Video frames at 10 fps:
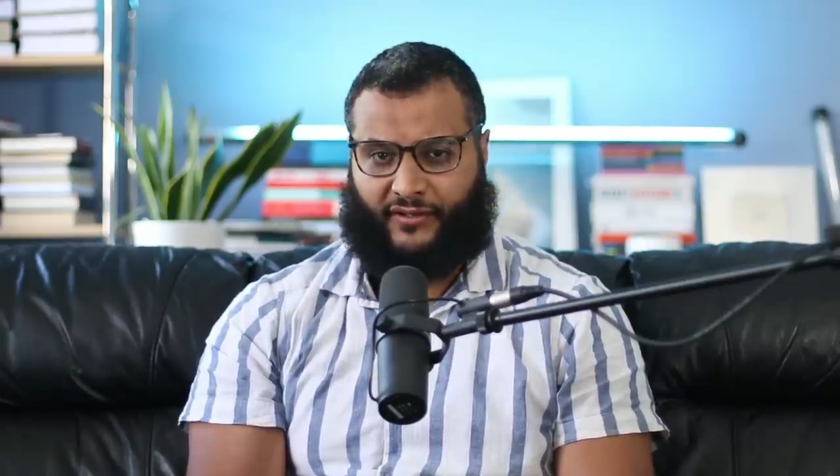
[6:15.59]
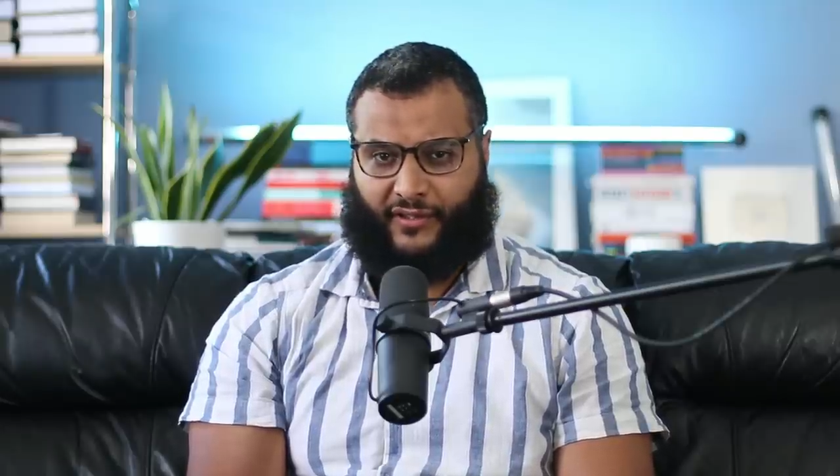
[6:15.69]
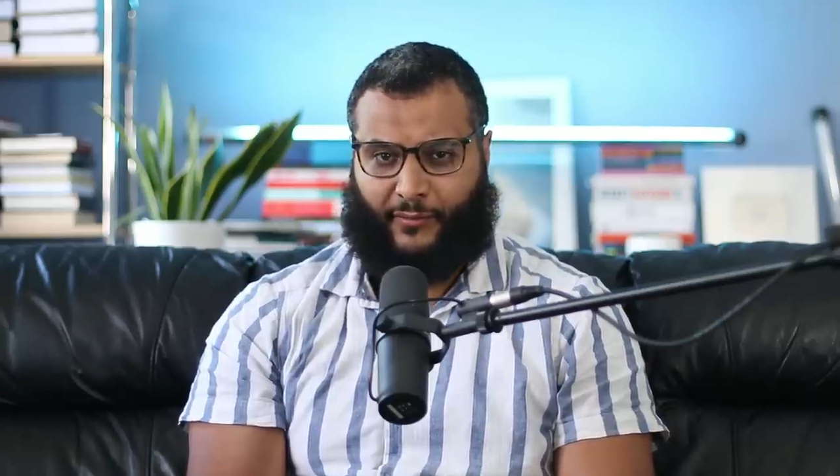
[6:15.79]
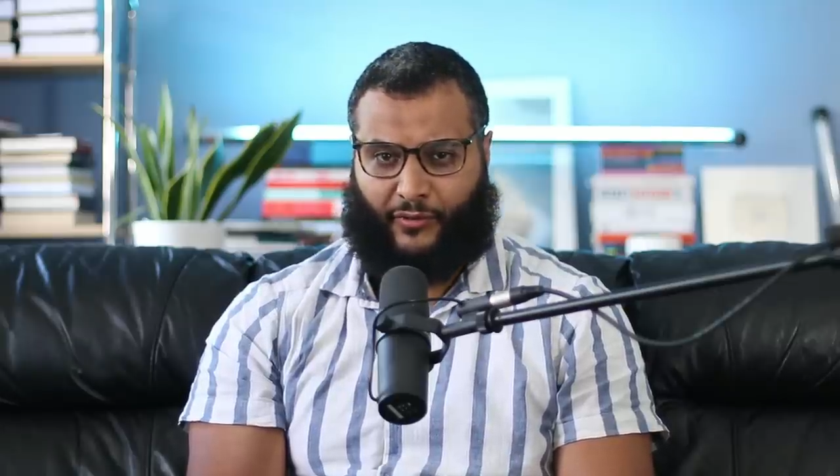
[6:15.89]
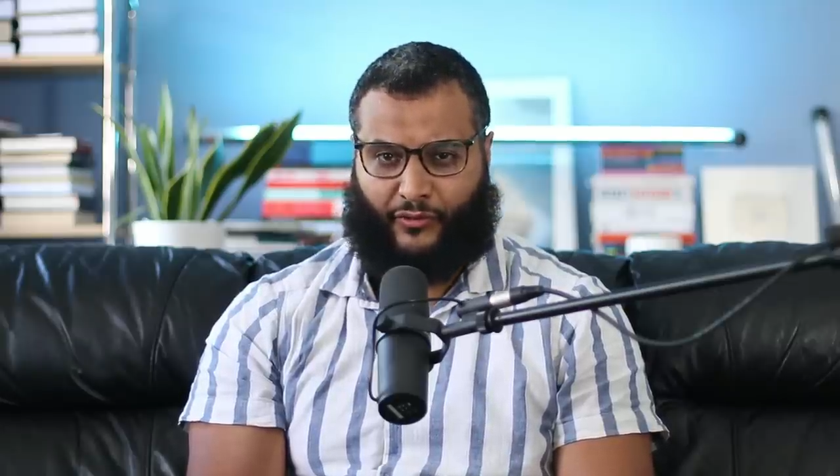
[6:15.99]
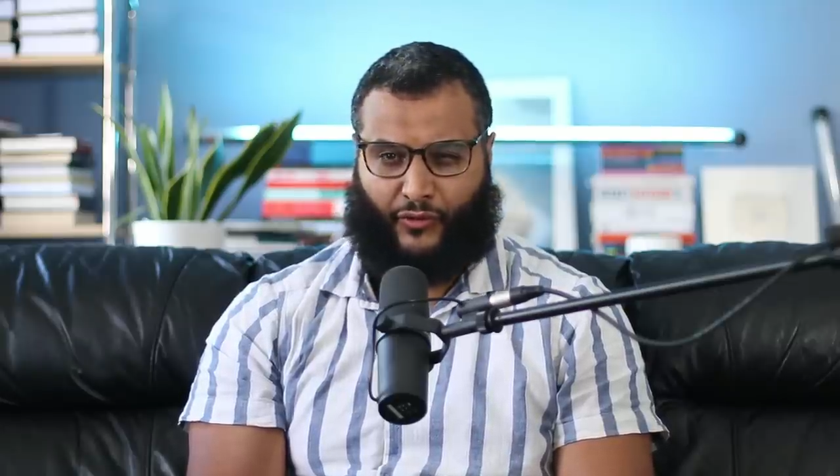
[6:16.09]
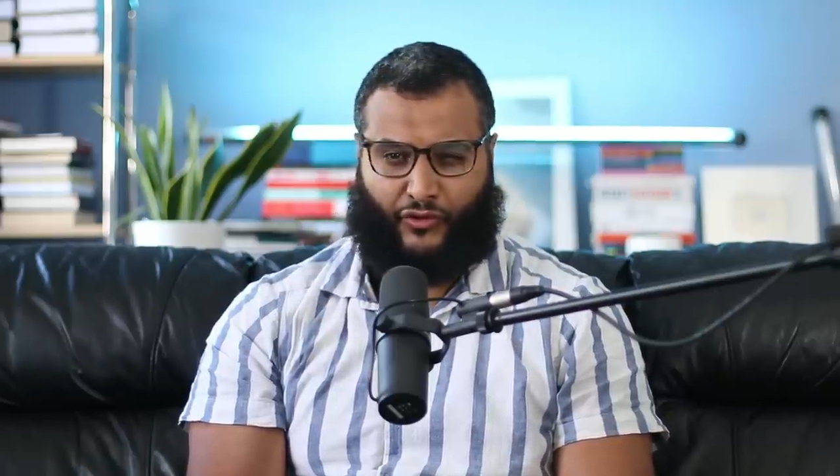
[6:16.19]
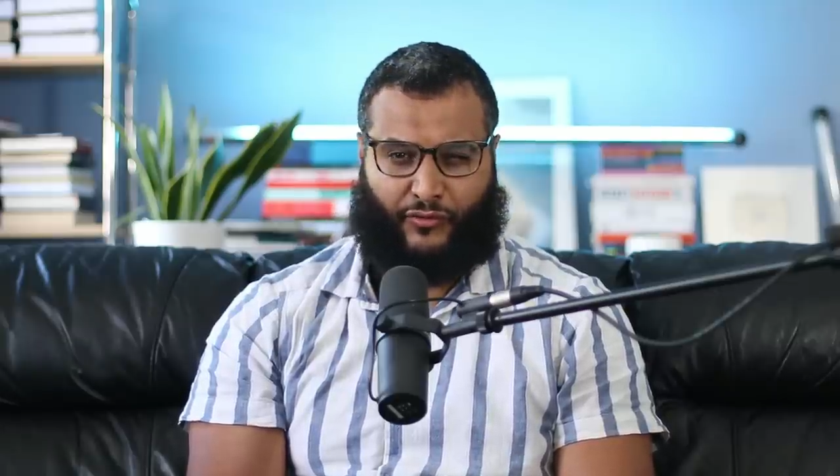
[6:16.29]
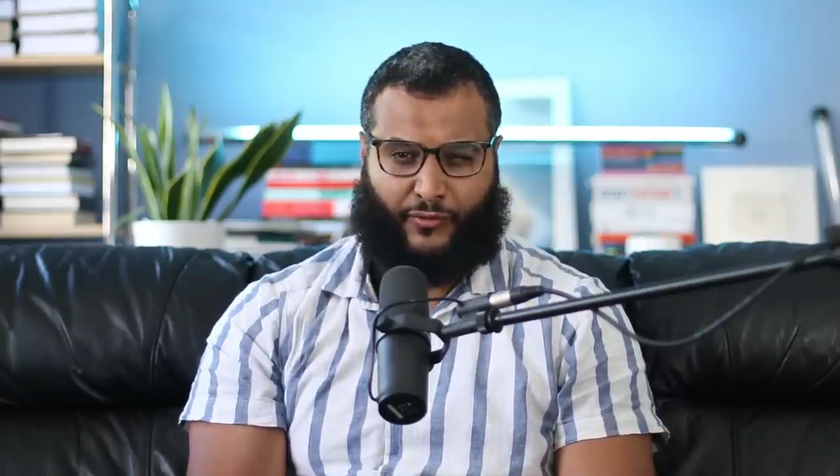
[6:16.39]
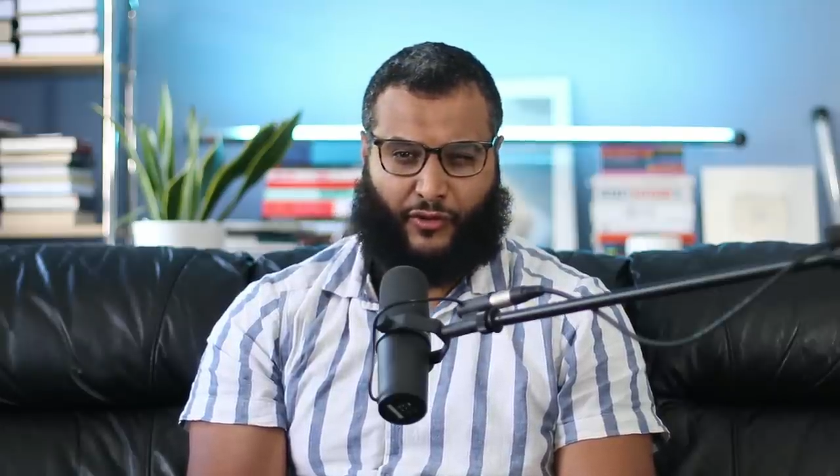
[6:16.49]
to someone who's
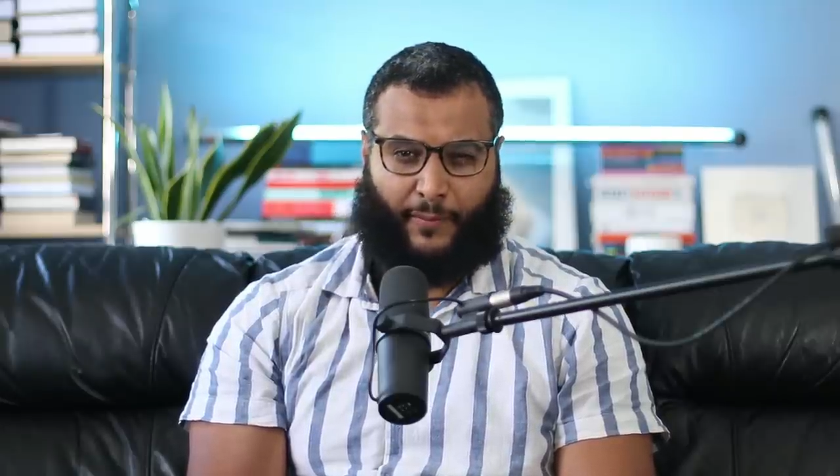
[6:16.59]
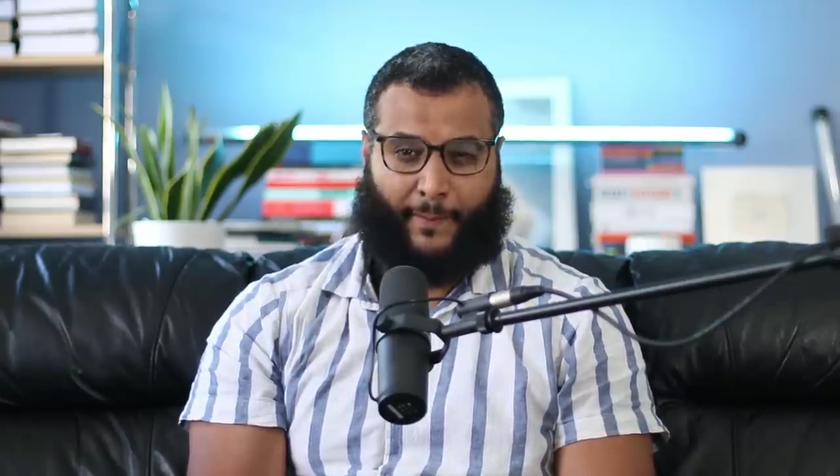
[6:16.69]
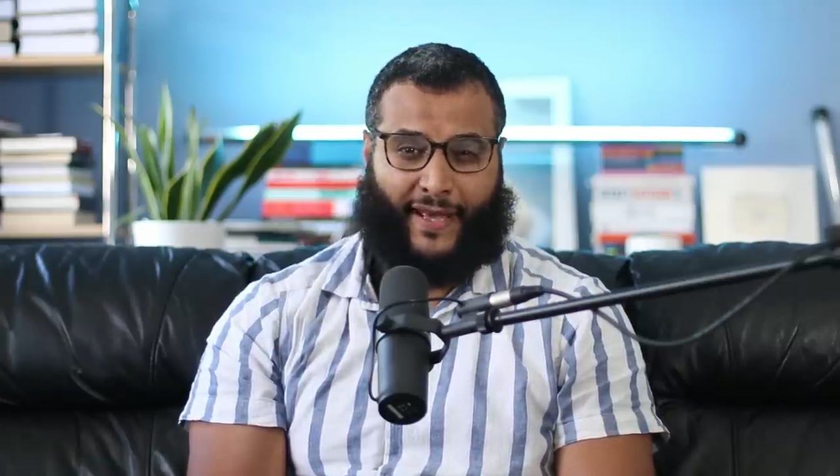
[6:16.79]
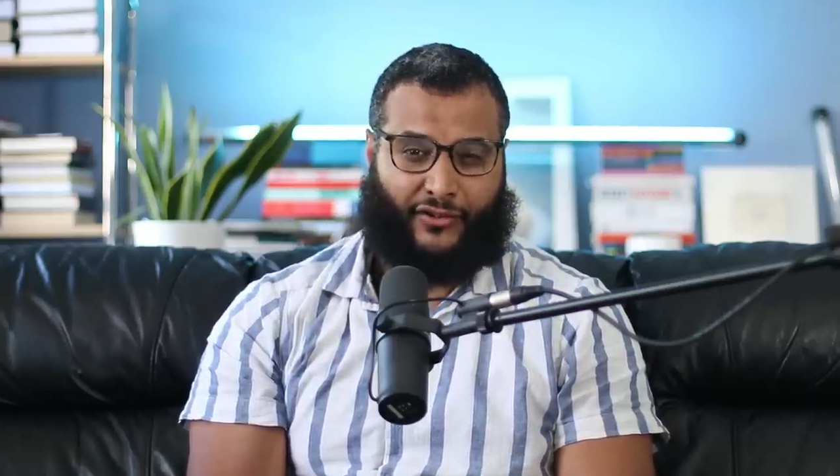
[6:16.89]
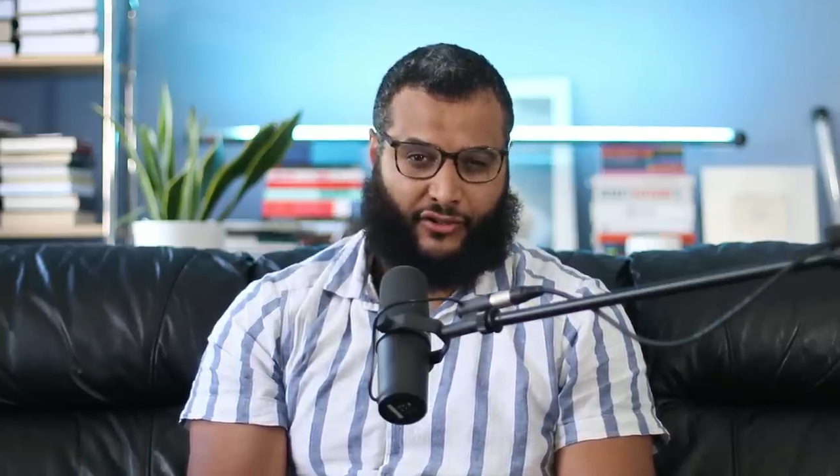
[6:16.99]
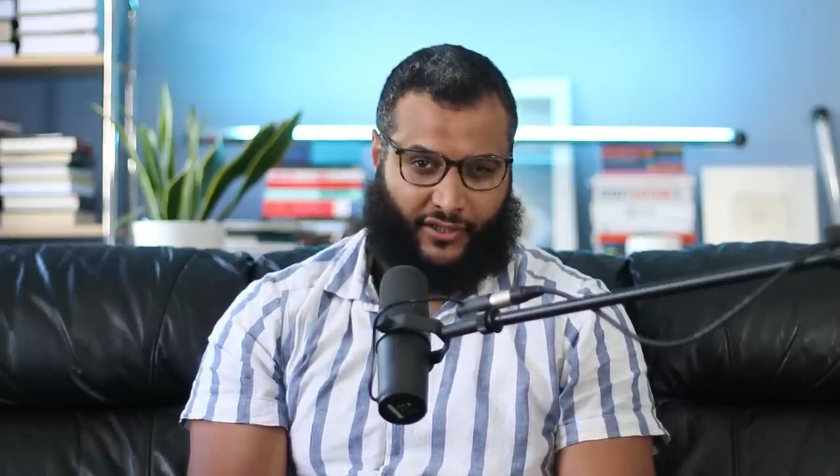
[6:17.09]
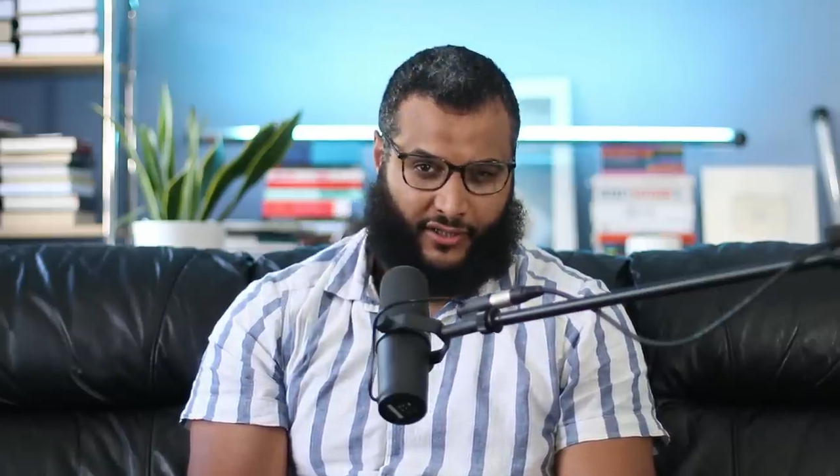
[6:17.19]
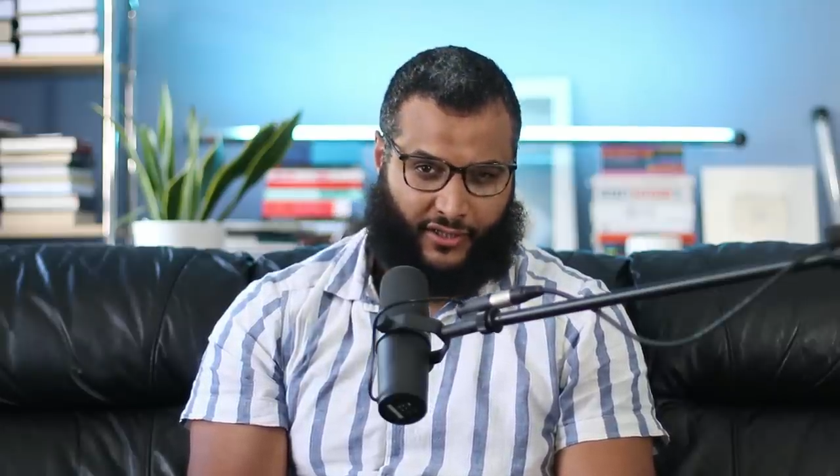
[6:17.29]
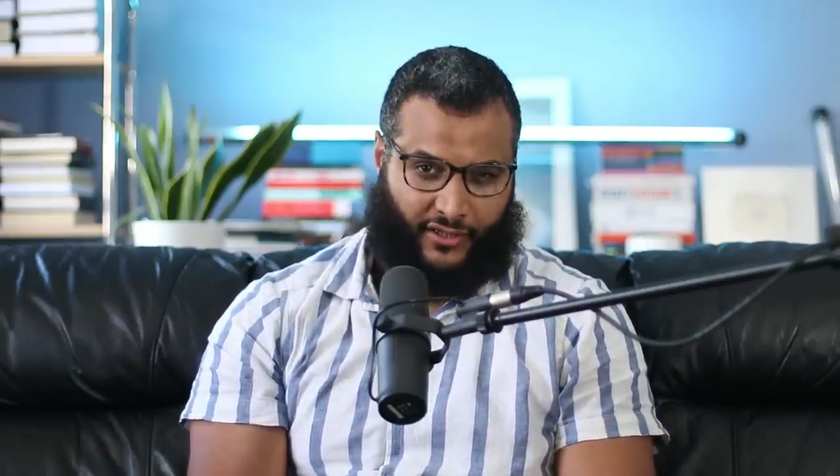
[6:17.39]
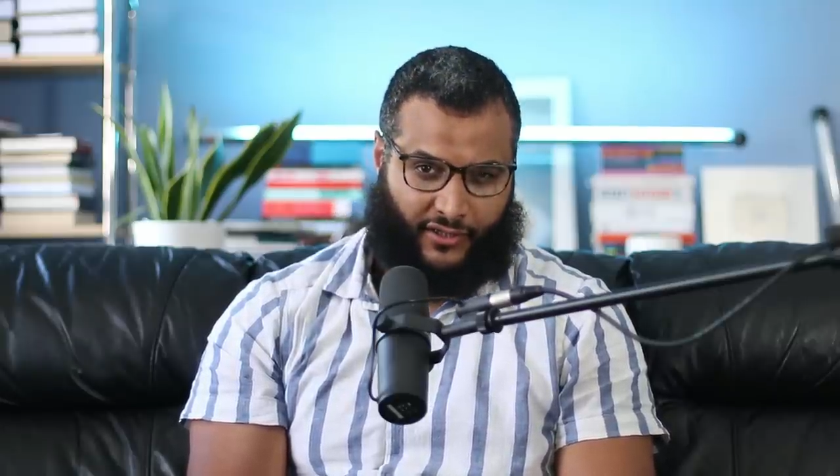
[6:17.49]
contributed majorly